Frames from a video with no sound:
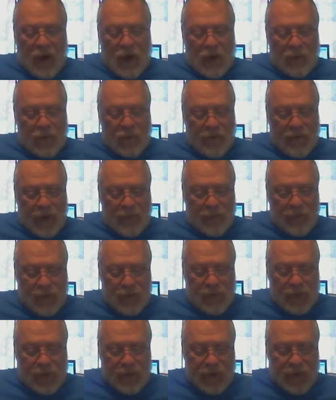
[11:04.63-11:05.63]
Remember
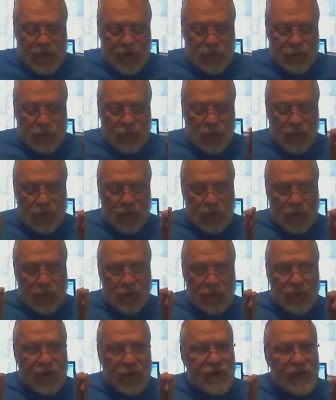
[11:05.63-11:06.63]
that
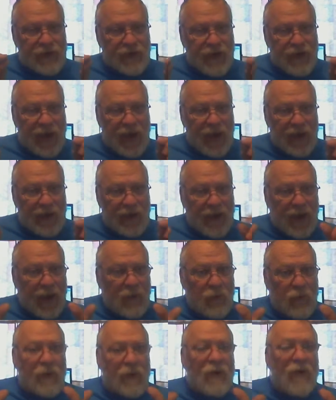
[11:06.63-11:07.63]
these 10, they
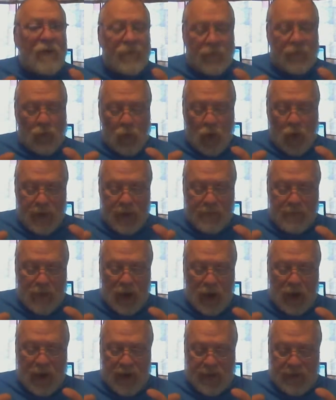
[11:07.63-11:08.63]
were of one
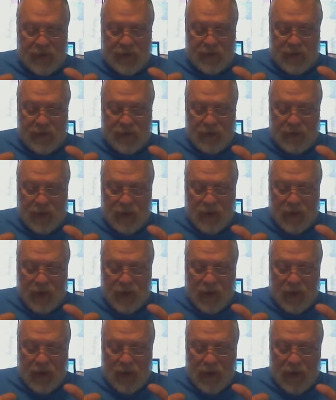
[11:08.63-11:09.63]
mind,
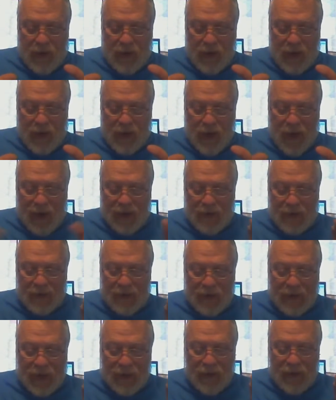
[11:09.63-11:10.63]

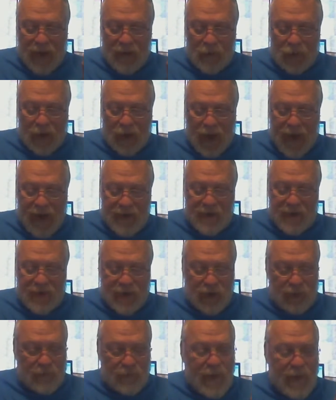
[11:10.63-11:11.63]
and they will hate
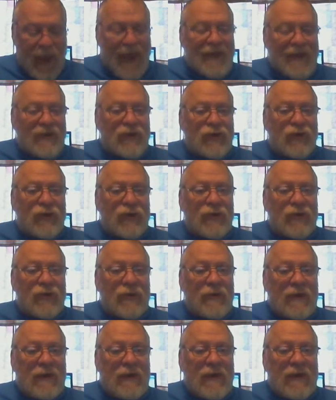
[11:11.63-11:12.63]
their master,
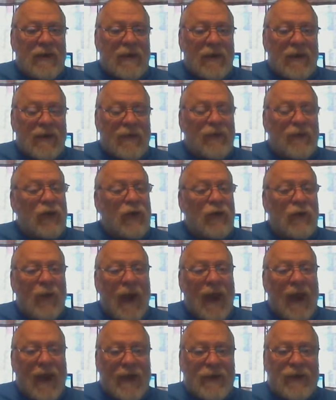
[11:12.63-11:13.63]
the
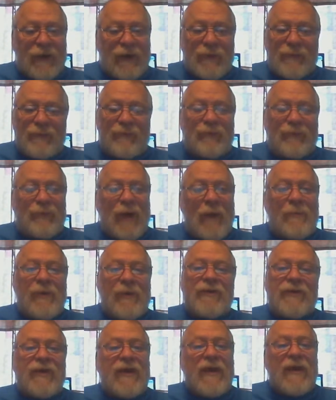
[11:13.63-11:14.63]
grand
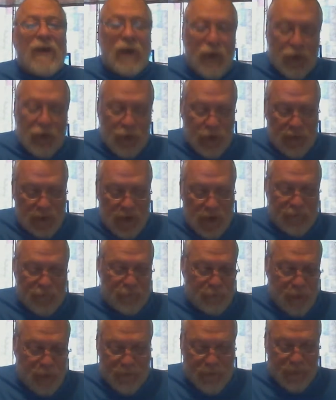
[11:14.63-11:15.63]
puppeteer of
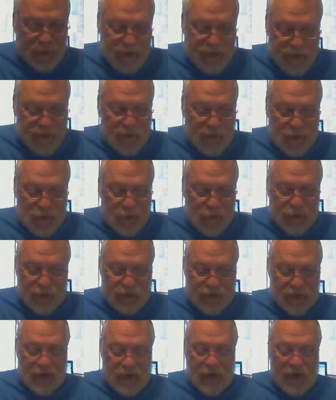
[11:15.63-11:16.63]

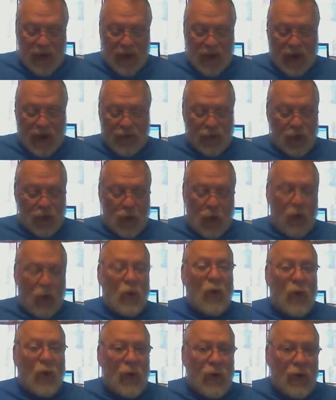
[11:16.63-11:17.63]
puppeteers, the
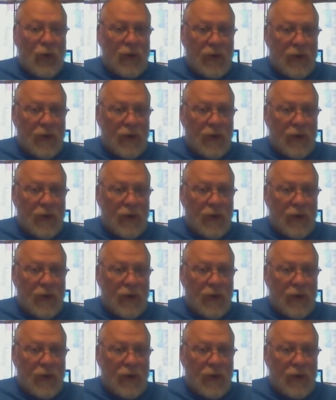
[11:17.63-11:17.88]
whore